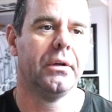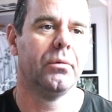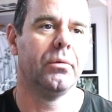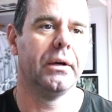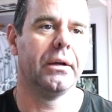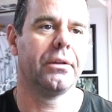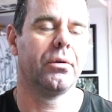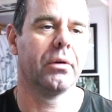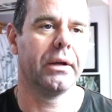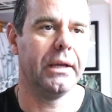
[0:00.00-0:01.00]
with
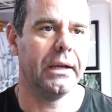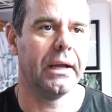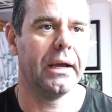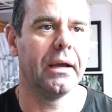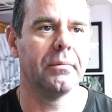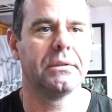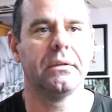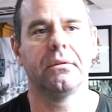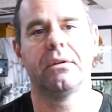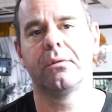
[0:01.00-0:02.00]
Horihide. I'm
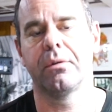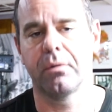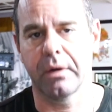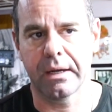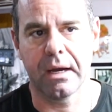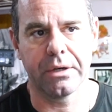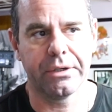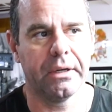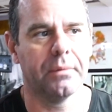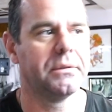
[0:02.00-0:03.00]
still in touch with
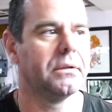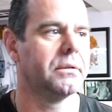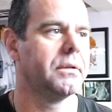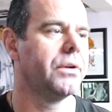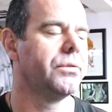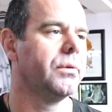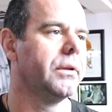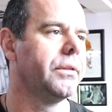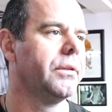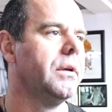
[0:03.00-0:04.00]
Horikashi. I'm still in touch
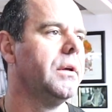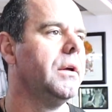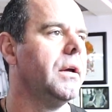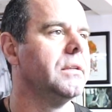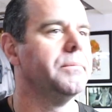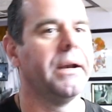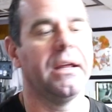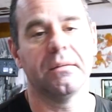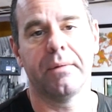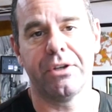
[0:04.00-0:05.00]
with as many
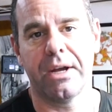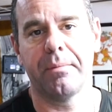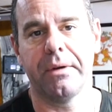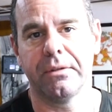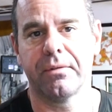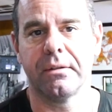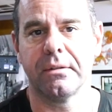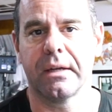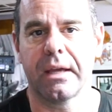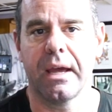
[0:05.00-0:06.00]
of my Japanese friends
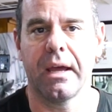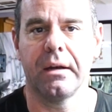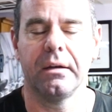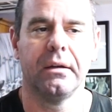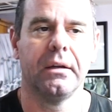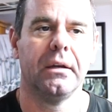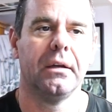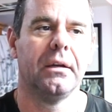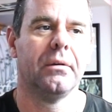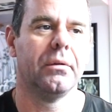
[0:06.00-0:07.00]
as I can,
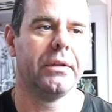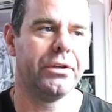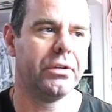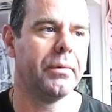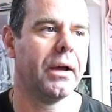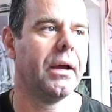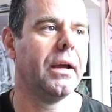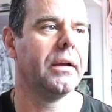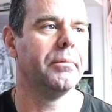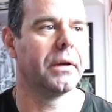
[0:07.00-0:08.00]
with
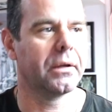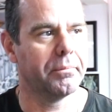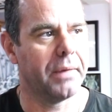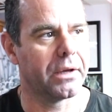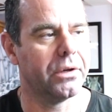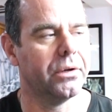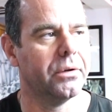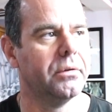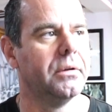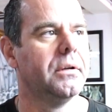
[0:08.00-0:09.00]
Ichibei and
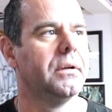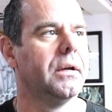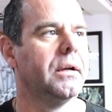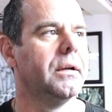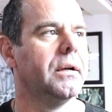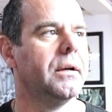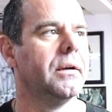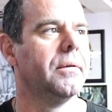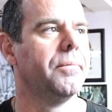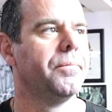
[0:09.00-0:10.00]
Megu. And,
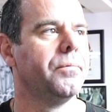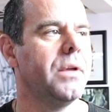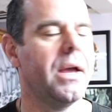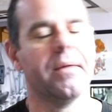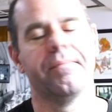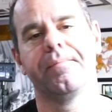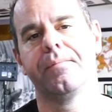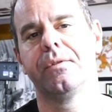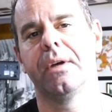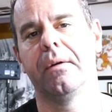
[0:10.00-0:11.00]
yeah,
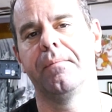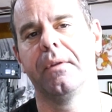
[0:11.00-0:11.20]
so